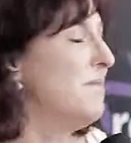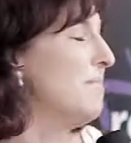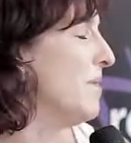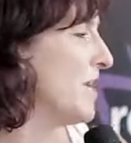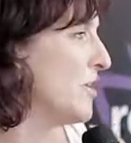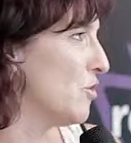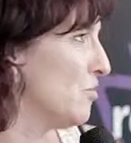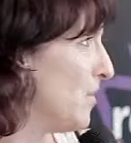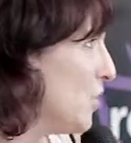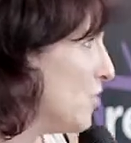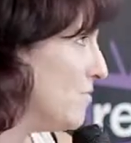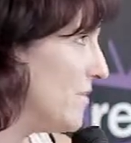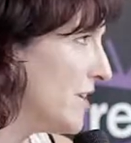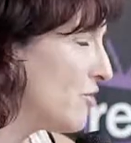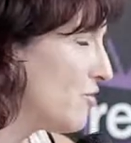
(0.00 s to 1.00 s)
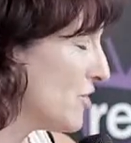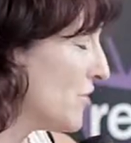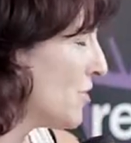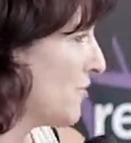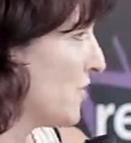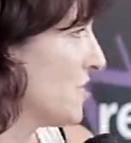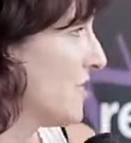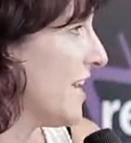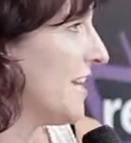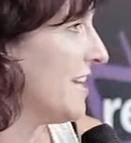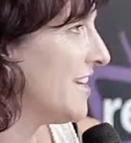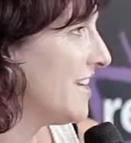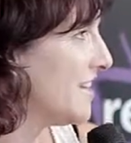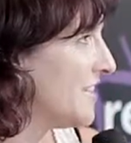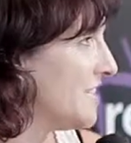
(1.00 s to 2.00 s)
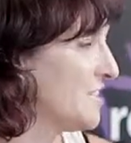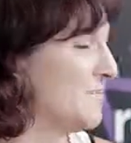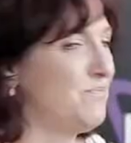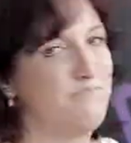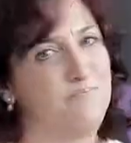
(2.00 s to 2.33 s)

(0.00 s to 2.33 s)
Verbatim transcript: Michael Boatman, Christopher Titus,